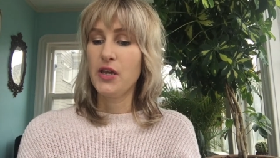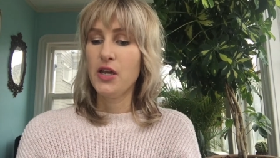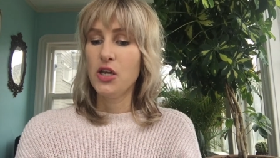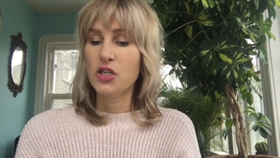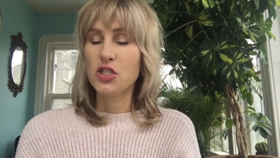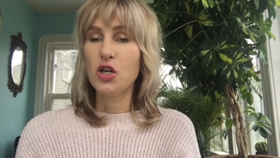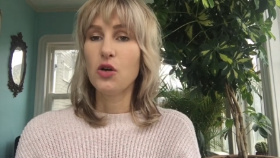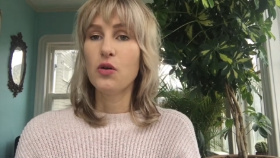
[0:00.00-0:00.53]

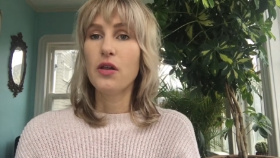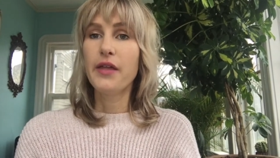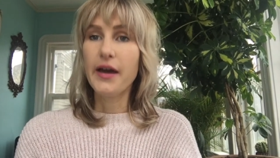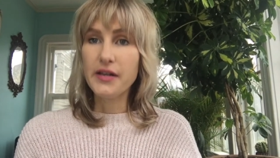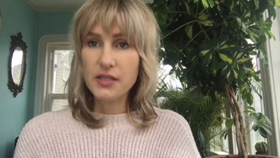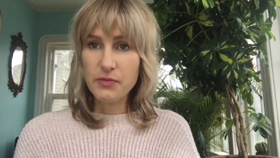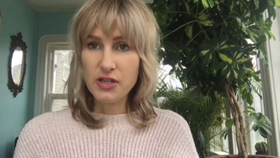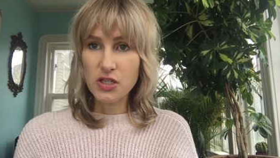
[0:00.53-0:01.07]
So that
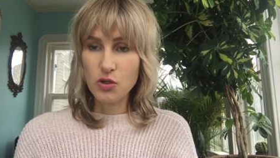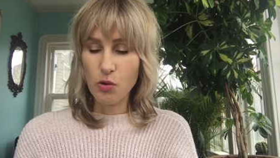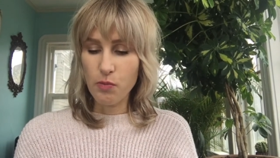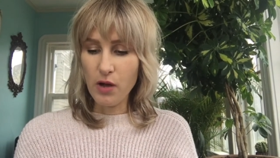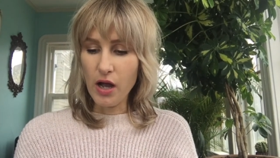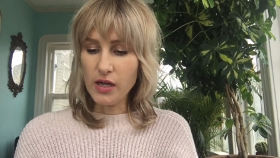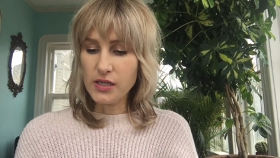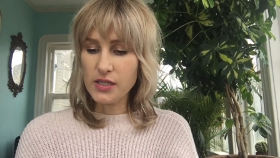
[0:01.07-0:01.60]
is my
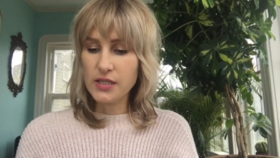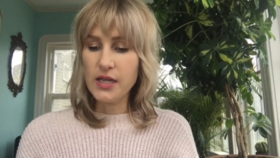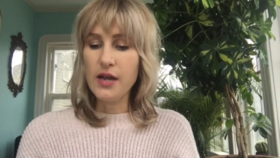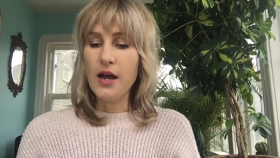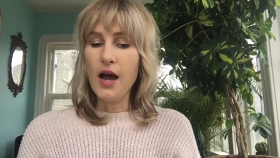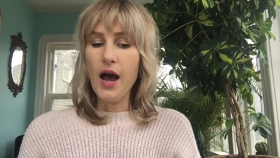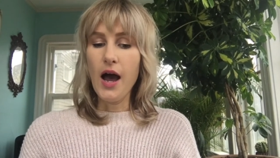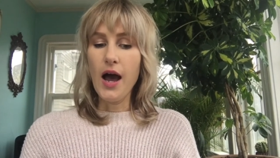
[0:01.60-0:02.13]
soapbox.
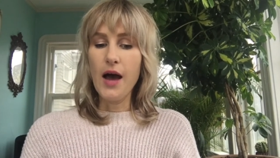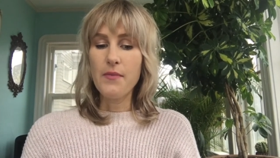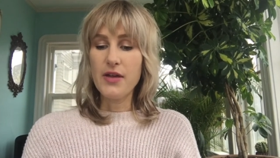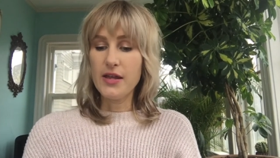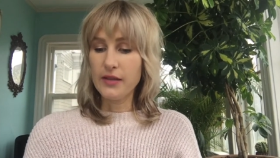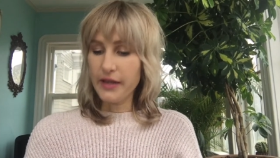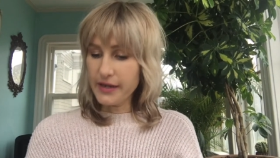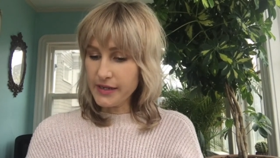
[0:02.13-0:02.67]
Um,
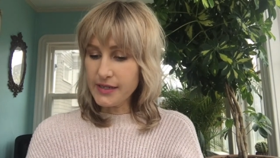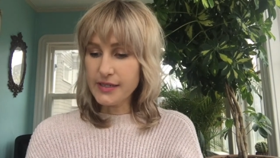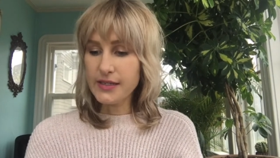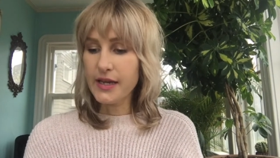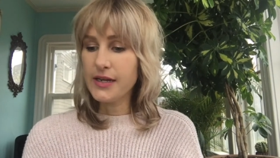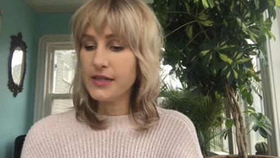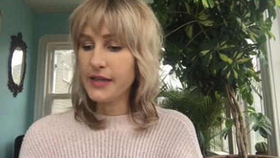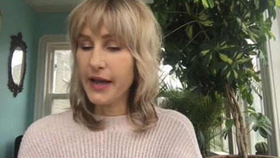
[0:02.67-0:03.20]
and like I
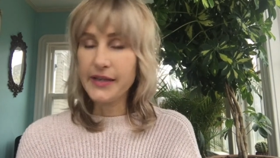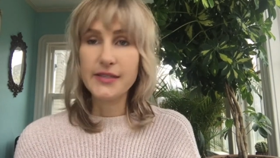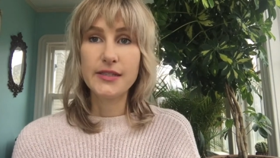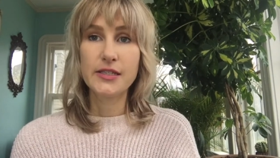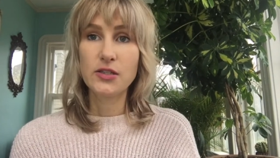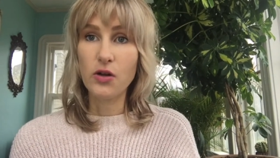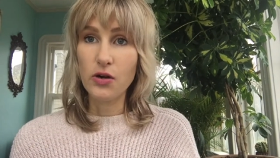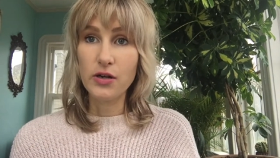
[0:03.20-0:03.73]
said, yes,
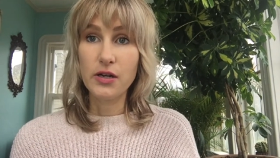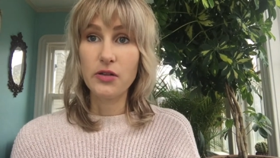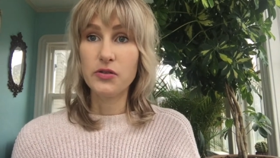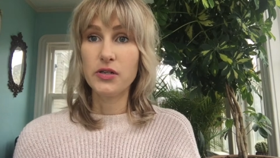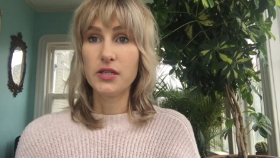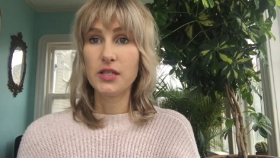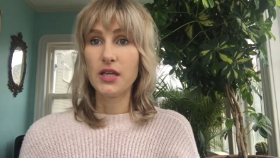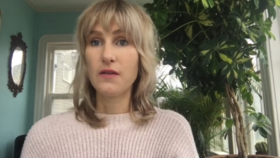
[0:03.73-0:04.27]
these are color
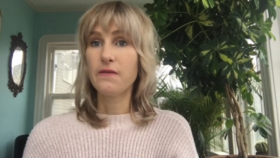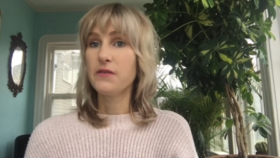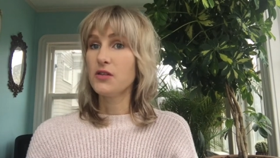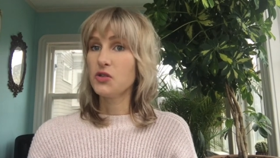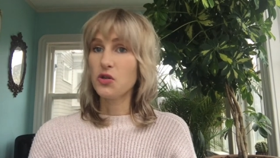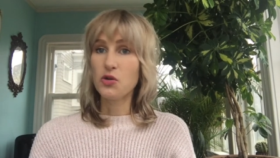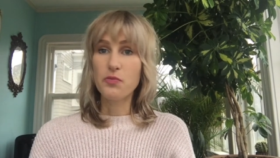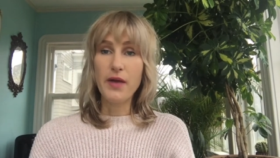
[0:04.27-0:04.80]
safe. These
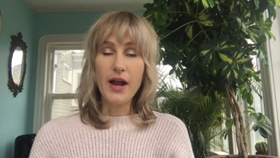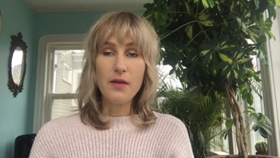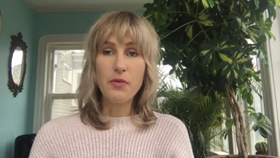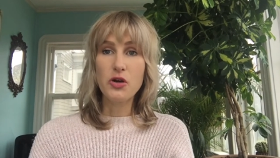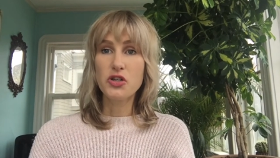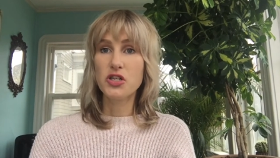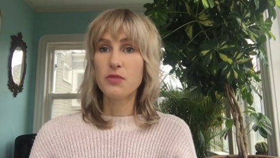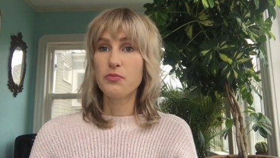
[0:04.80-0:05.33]
are back bar
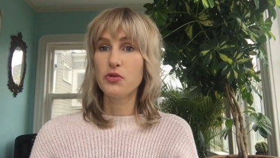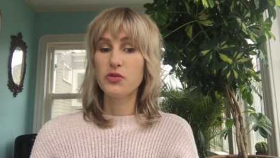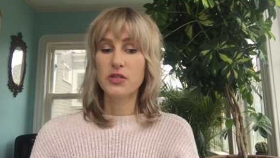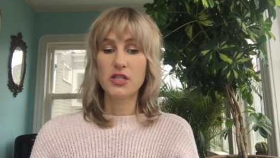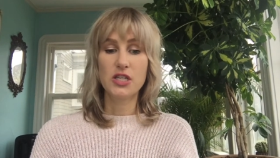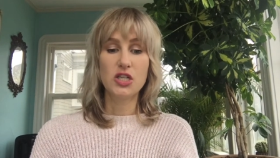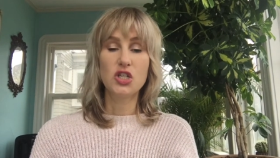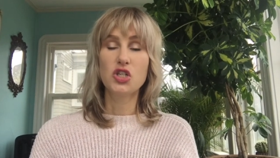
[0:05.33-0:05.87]
shampoos and
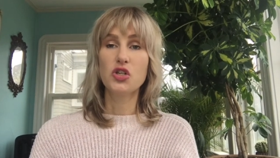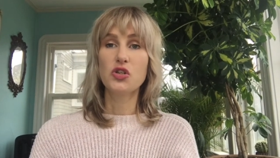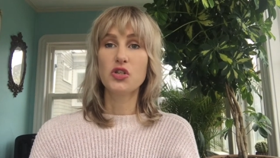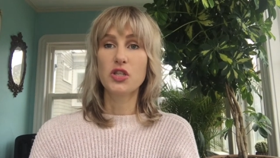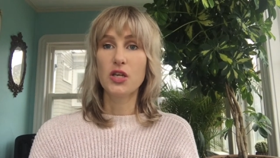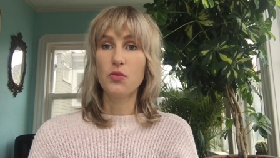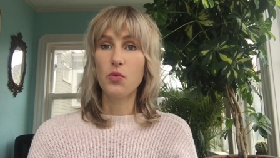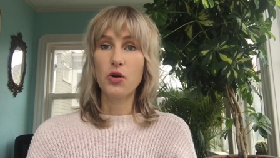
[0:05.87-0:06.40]
conditioners.
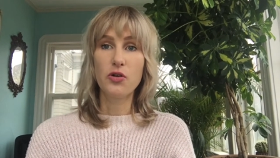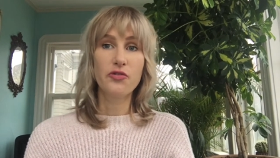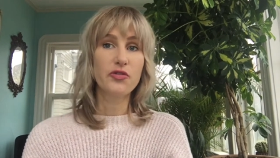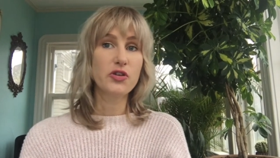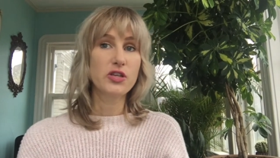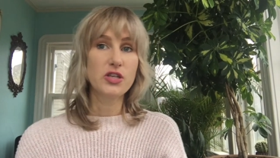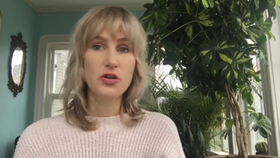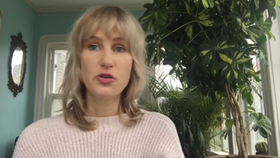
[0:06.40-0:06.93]
They were for
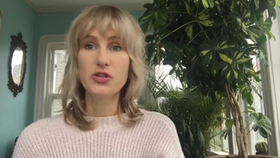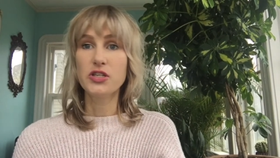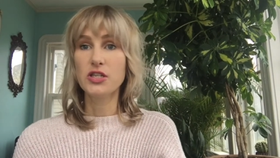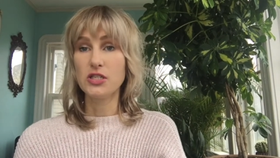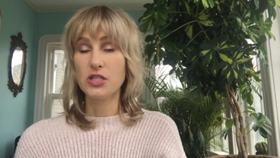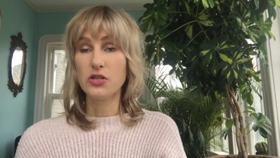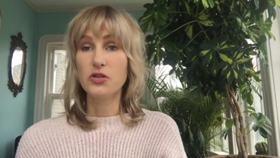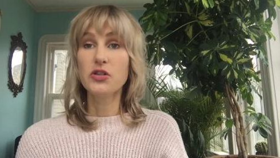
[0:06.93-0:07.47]
years and
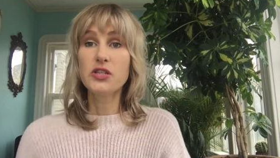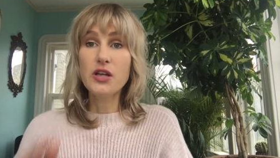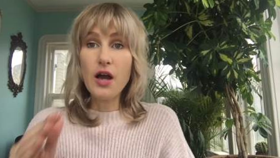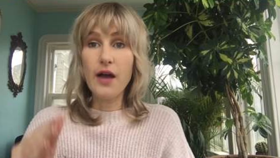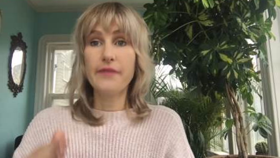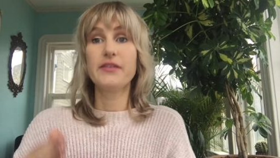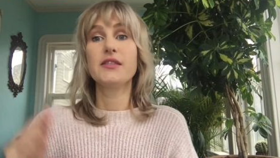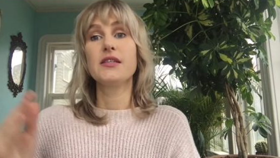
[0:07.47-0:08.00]
years, and
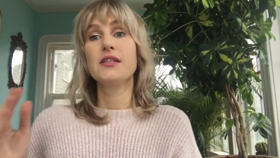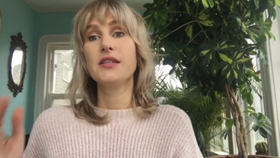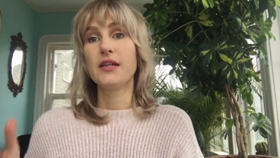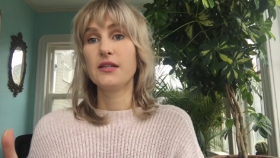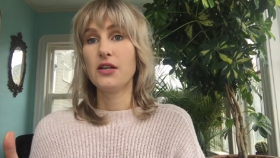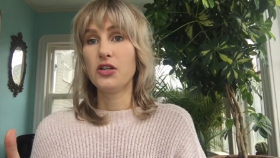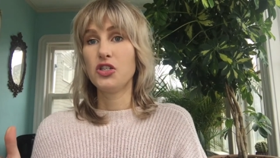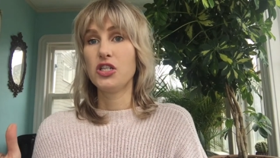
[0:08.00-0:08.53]
obviously
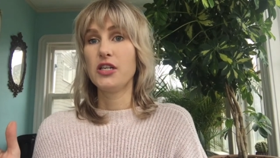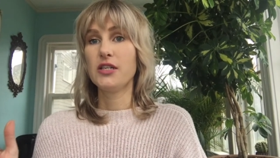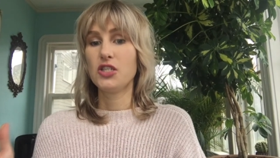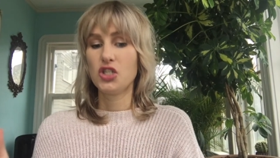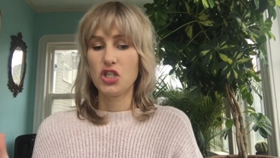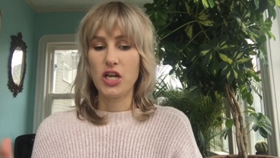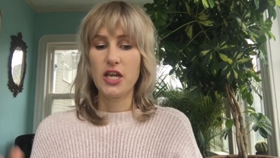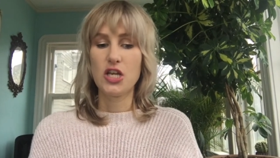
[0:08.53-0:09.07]
technology has
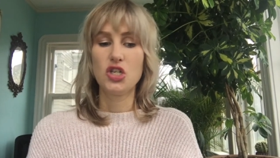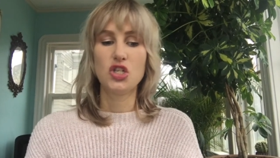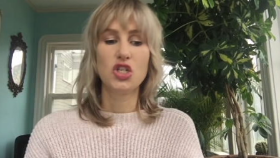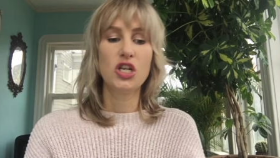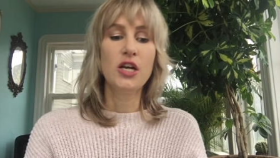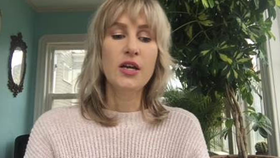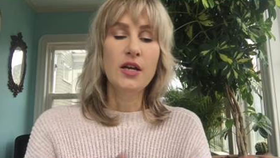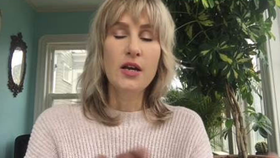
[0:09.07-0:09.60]
changed.
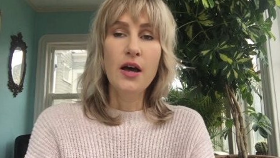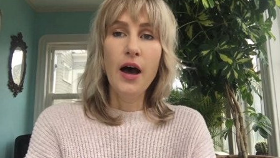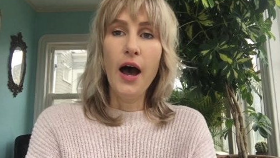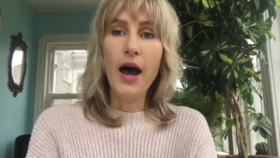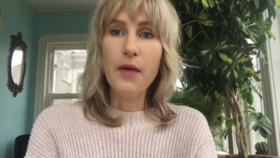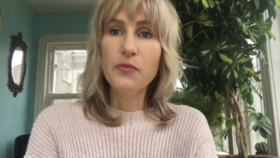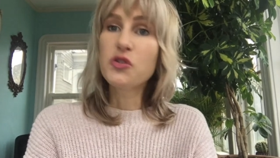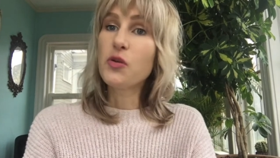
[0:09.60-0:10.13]

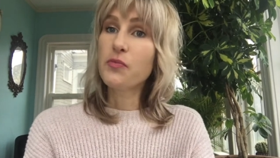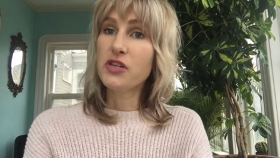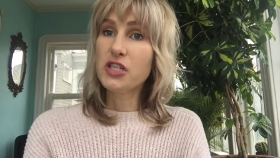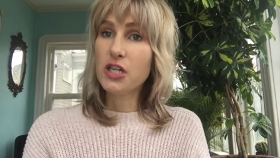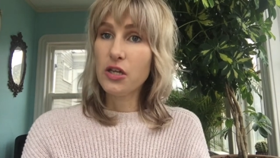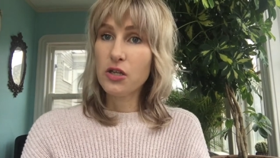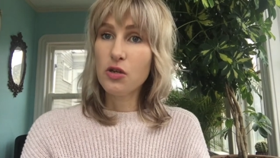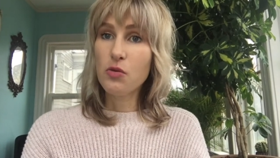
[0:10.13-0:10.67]
Um, so I'm gonna
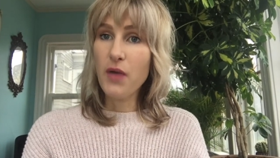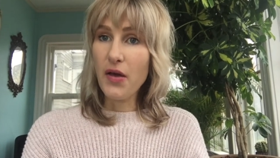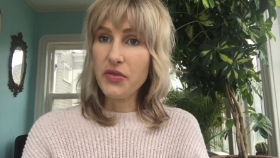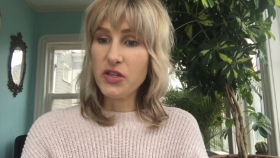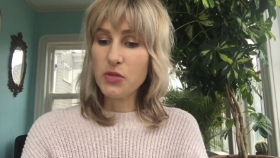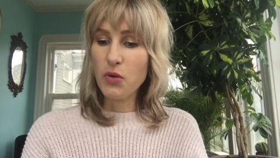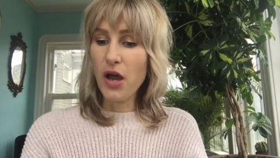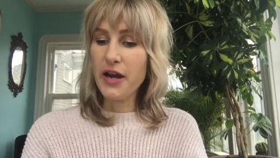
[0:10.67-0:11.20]
tell you about
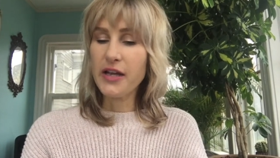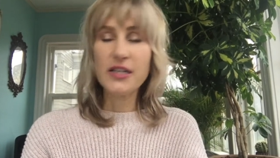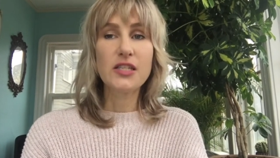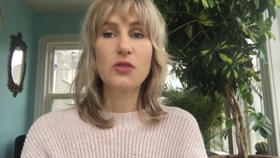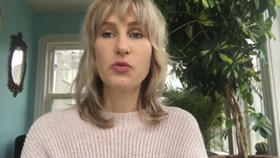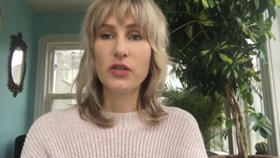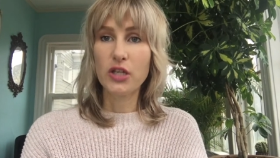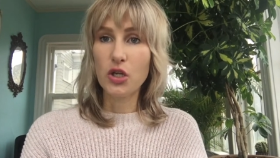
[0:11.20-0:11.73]
these products and
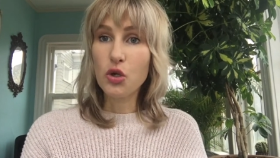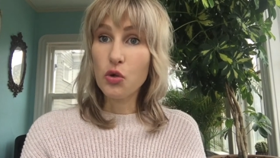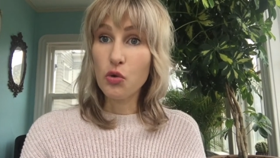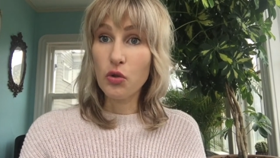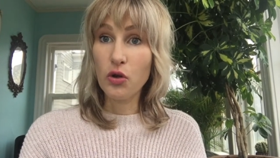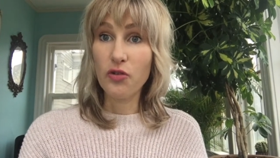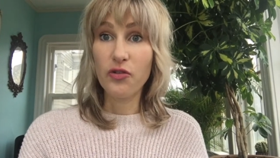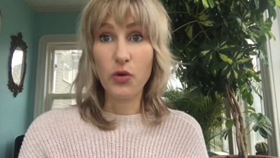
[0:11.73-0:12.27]
really who
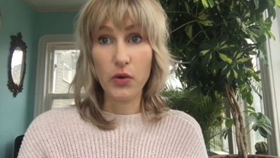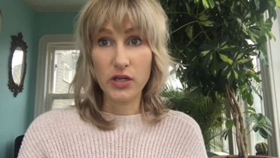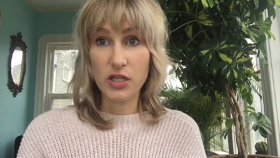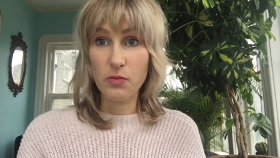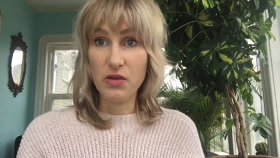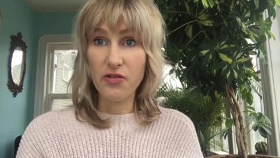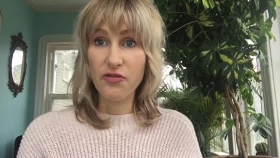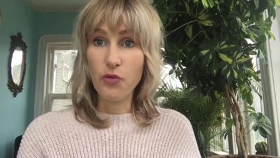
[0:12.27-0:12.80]
they're going to
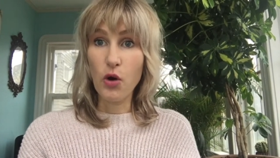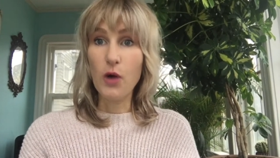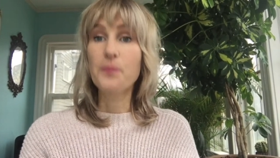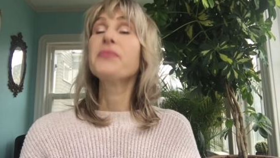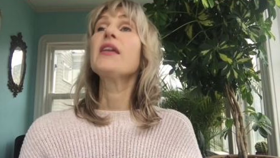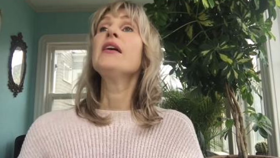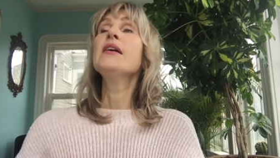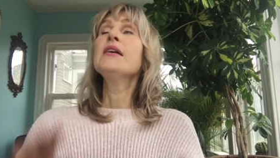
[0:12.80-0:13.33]
be for.
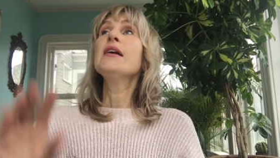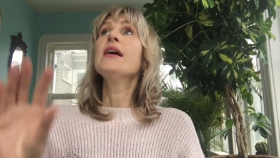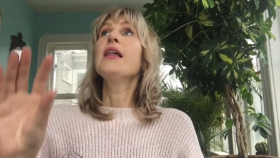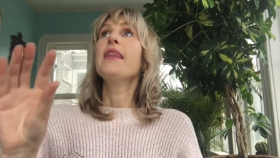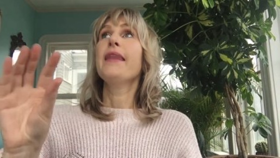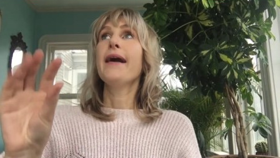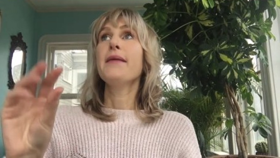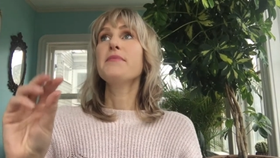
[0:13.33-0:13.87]

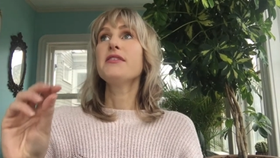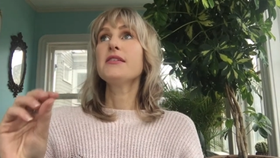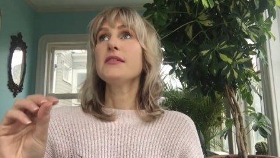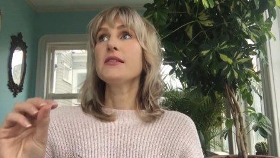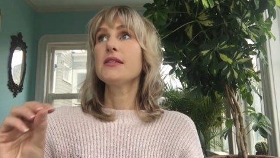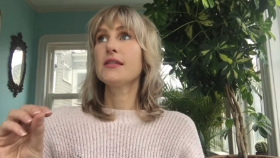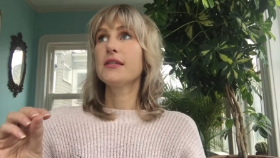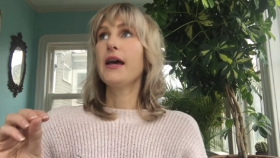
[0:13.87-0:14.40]
That being
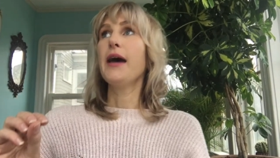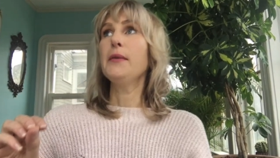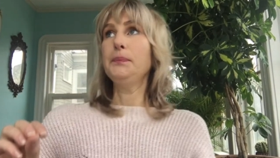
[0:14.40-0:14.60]
said,